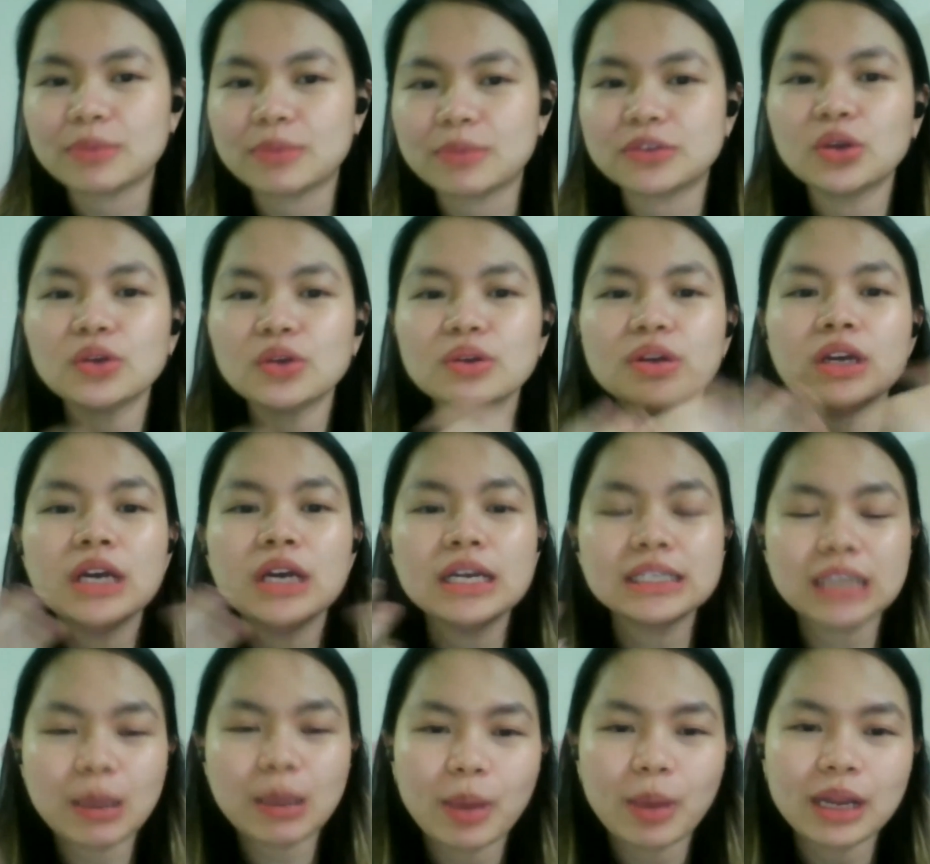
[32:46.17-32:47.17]
So
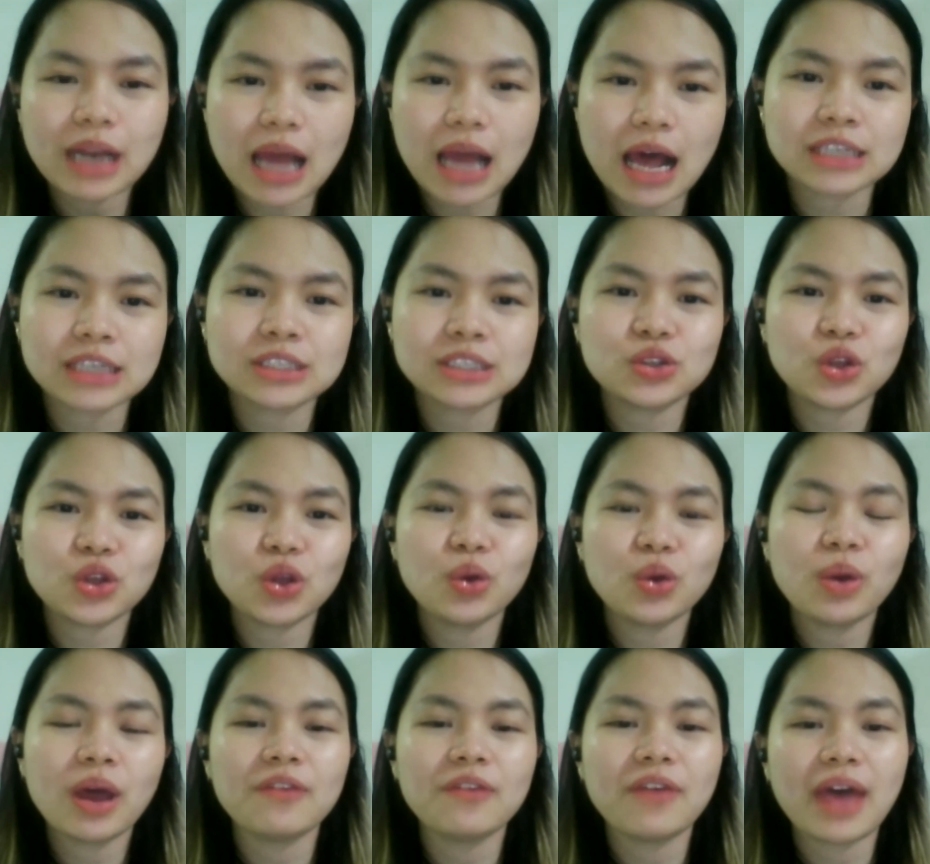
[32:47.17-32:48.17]
someone asked, do you
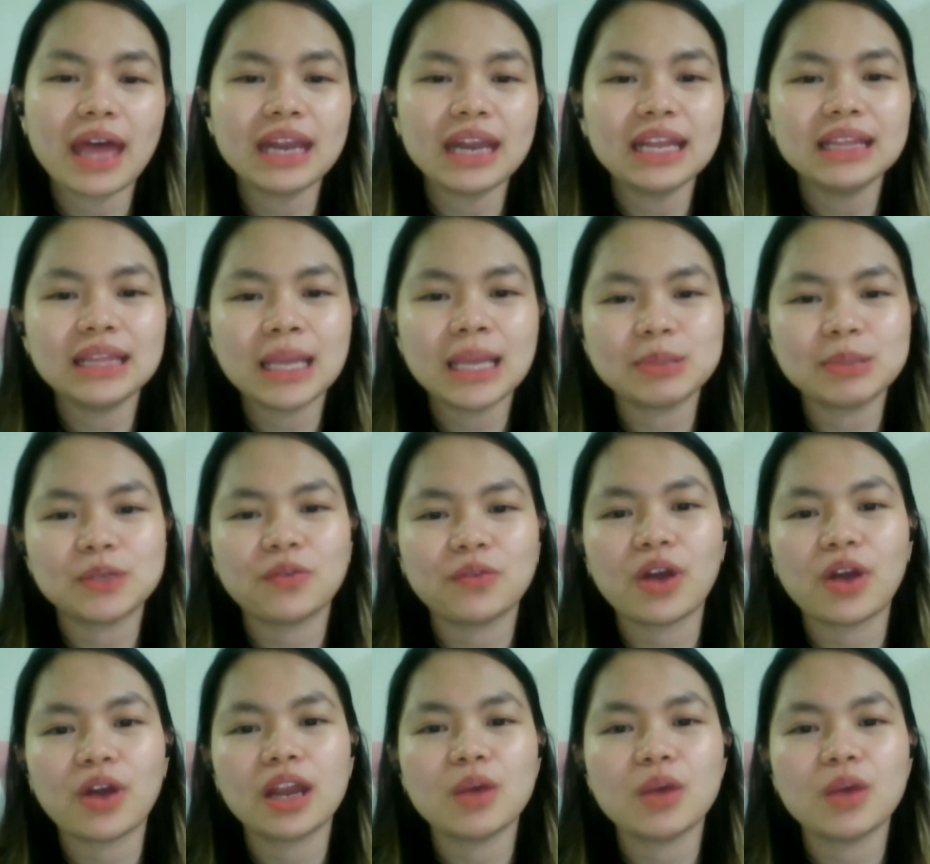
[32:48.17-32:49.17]
have any tips for
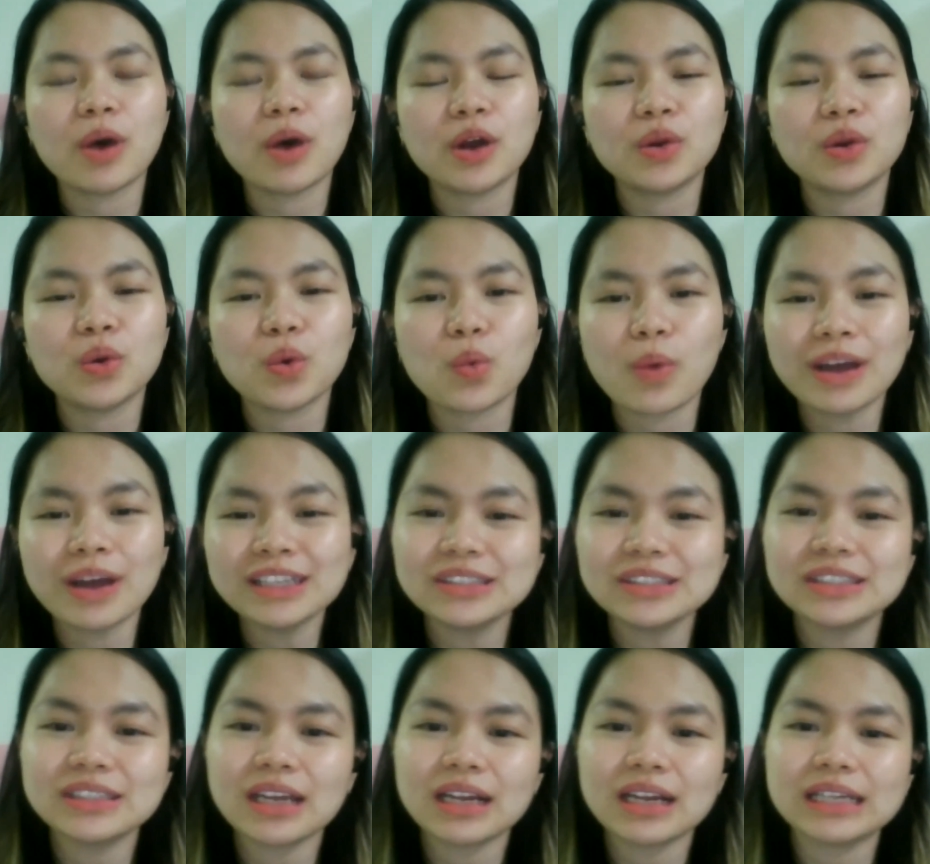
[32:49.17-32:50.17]
anyone who wants to
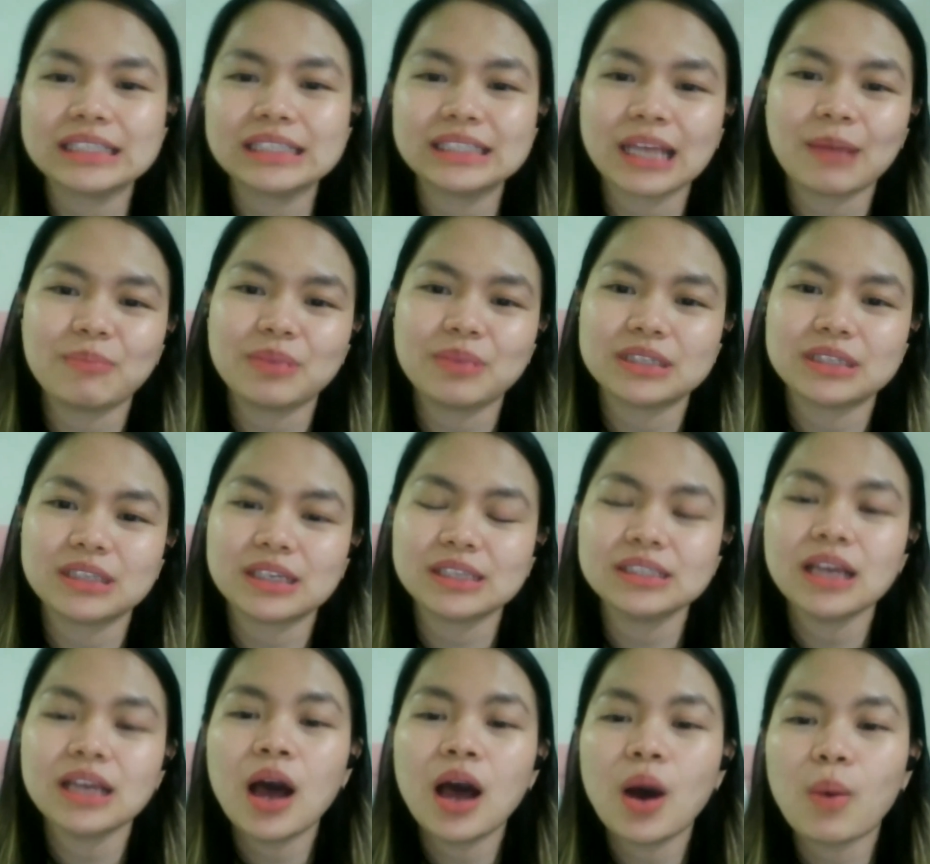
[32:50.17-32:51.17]
start a side business
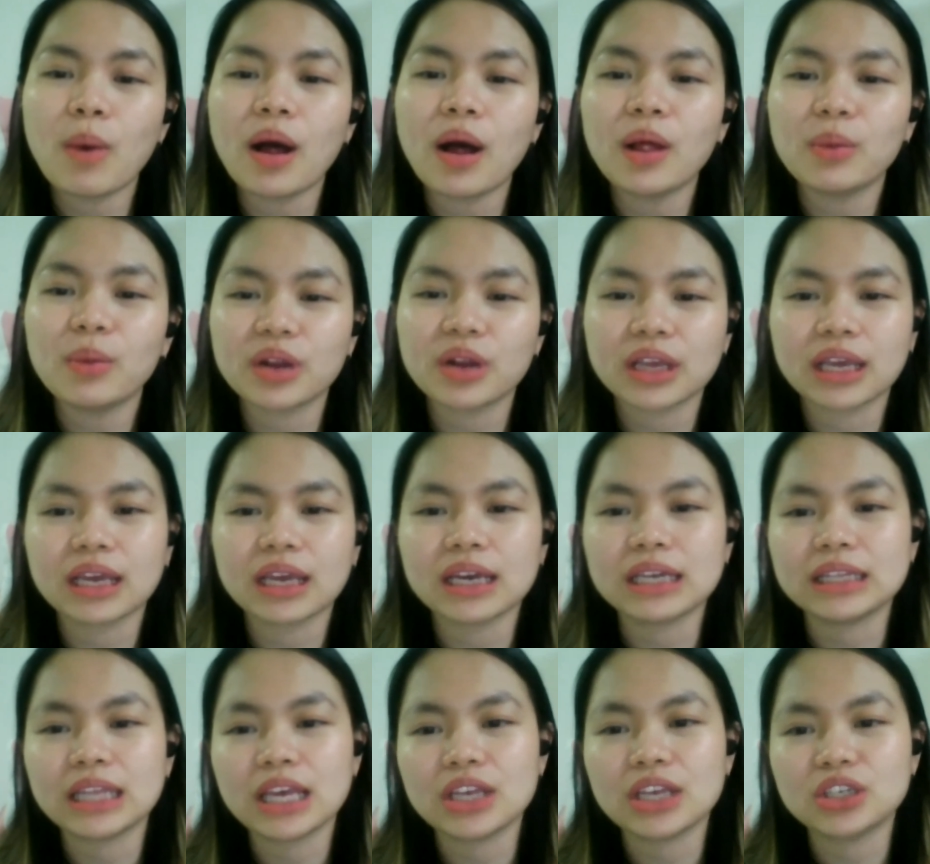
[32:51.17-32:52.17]
while working a
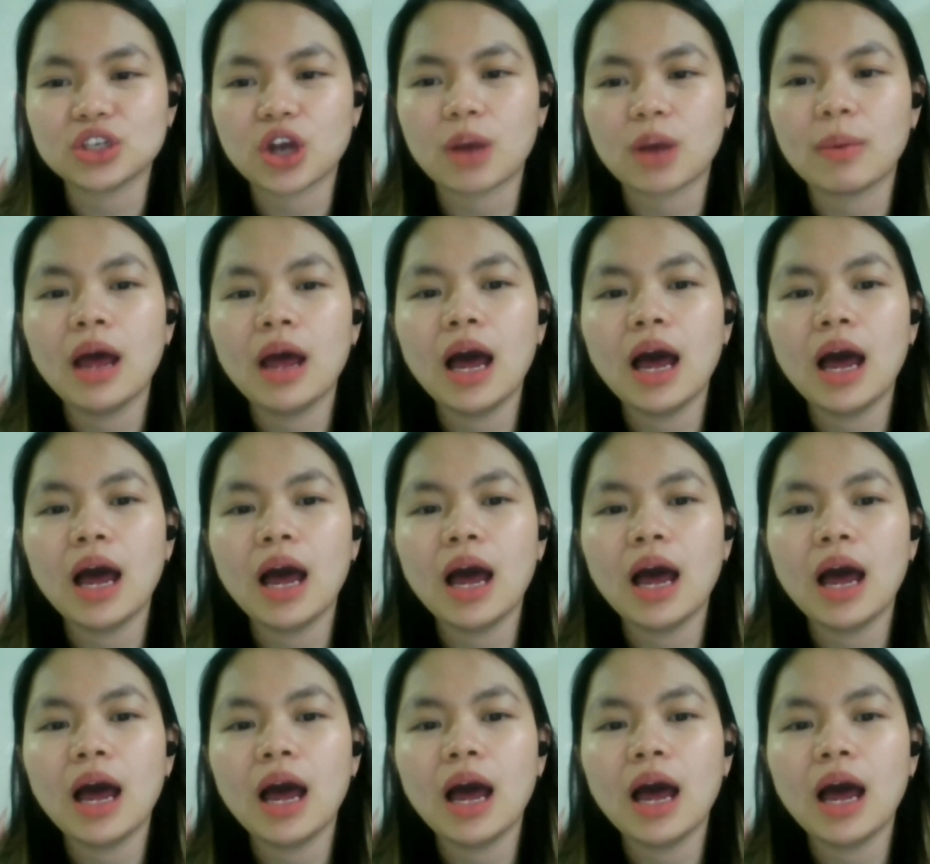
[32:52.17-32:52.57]
day job?